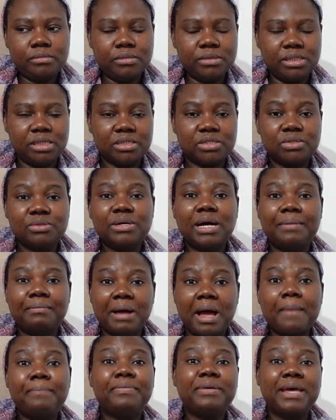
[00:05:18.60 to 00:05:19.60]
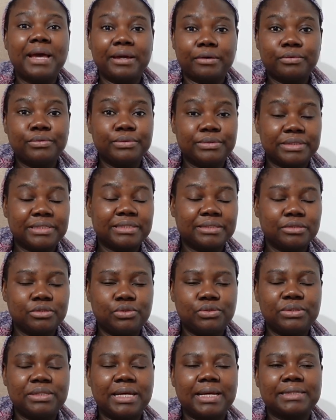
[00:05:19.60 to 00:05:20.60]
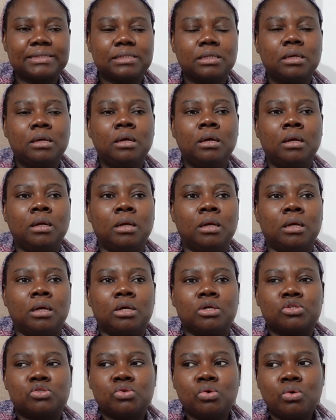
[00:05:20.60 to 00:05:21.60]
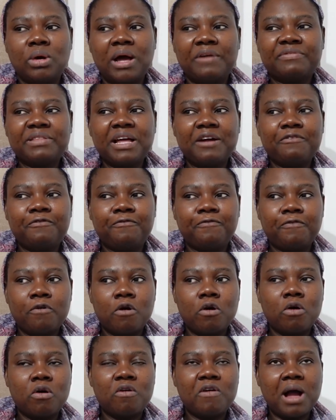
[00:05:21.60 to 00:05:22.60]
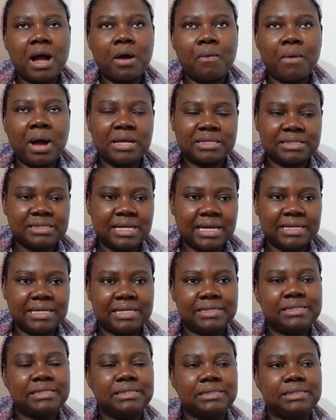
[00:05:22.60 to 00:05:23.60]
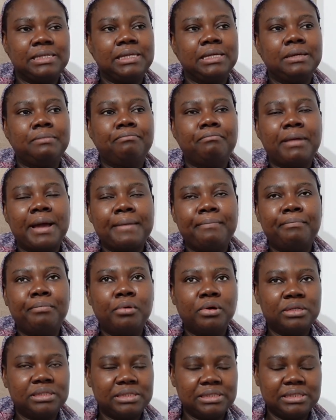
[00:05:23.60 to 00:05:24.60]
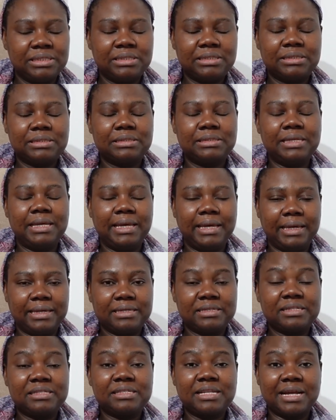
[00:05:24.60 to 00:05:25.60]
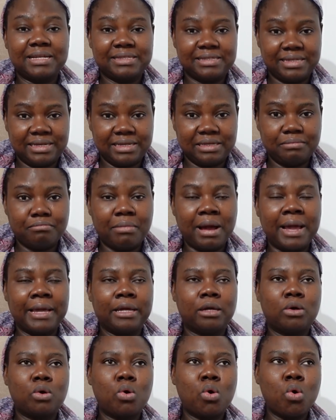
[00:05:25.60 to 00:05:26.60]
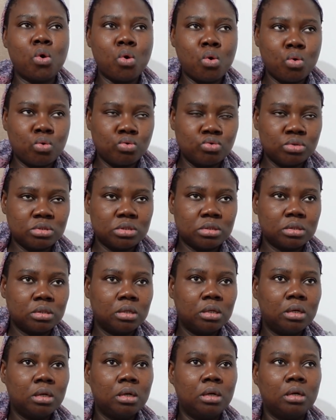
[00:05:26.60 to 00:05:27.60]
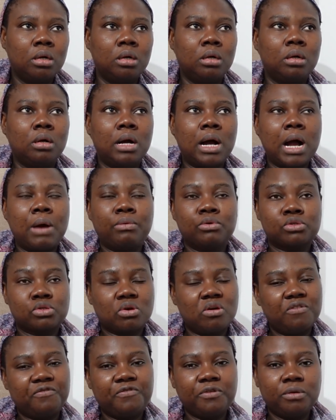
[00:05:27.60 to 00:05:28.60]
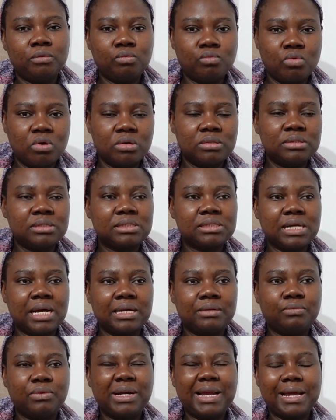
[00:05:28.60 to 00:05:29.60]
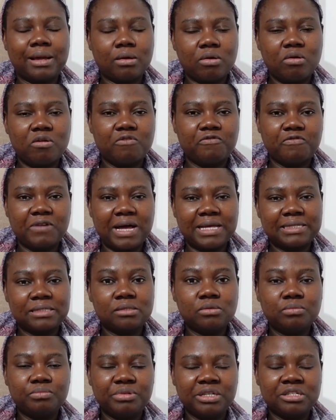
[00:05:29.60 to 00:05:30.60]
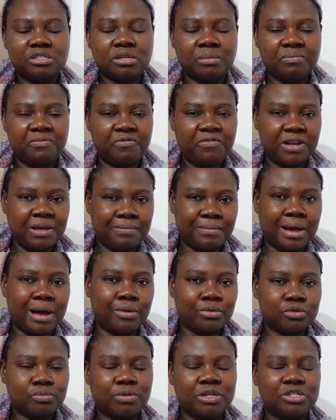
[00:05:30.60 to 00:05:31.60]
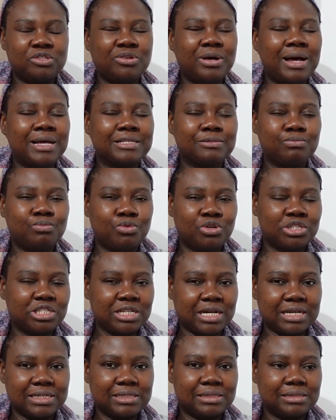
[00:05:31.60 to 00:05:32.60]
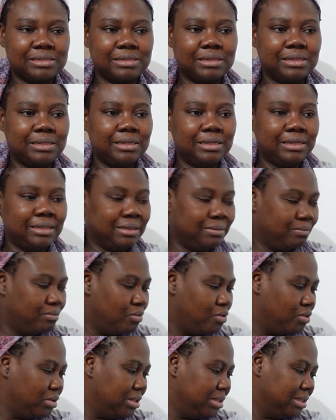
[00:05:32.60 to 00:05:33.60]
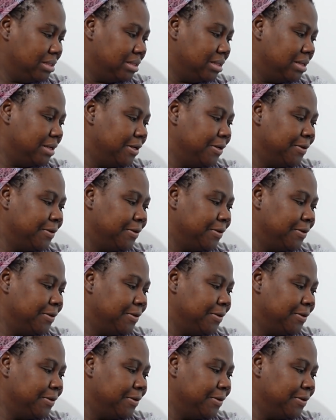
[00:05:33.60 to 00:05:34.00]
So I'm happy I could do that. So after 4 hours that yesterday, my body's ache started. My cold, I was coughing once. And when I cough, I still bring some phlegm out, but it's not as much as in the morning